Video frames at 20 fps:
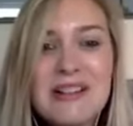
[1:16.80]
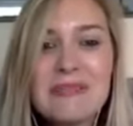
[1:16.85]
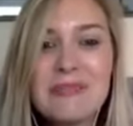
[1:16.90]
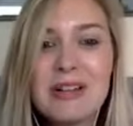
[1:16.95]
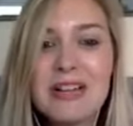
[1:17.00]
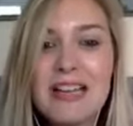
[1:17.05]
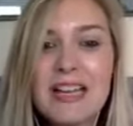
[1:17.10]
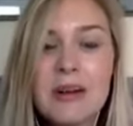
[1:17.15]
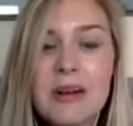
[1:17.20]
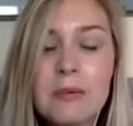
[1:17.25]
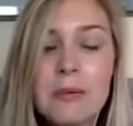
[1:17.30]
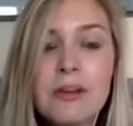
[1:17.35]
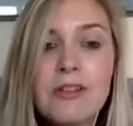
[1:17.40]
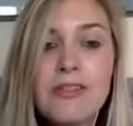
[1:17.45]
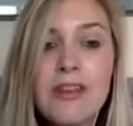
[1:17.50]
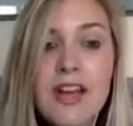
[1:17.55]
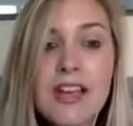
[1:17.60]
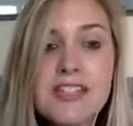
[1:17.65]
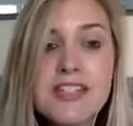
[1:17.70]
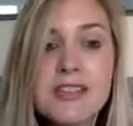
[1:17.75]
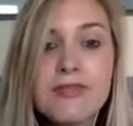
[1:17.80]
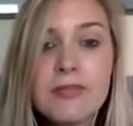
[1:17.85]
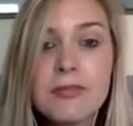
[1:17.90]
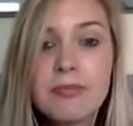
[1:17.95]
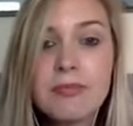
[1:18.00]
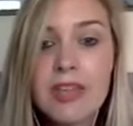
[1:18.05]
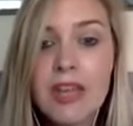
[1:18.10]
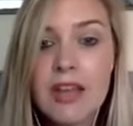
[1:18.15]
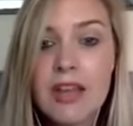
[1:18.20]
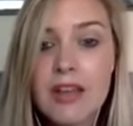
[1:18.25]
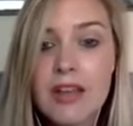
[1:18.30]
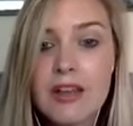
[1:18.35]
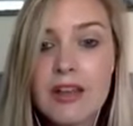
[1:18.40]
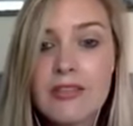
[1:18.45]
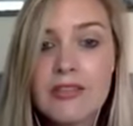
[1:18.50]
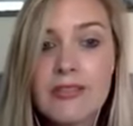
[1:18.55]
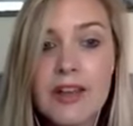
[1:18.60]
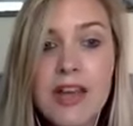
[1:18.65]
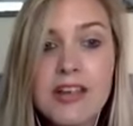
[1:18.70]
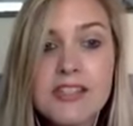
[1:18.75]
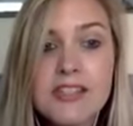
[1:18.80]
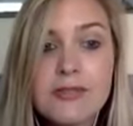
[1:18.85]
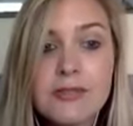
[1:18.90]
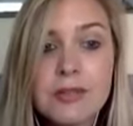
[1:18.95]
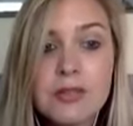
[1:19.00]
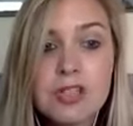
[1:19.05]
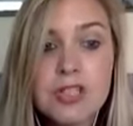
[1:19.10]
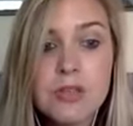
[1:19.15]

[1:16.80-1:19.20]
Brilliant. Well, first of all,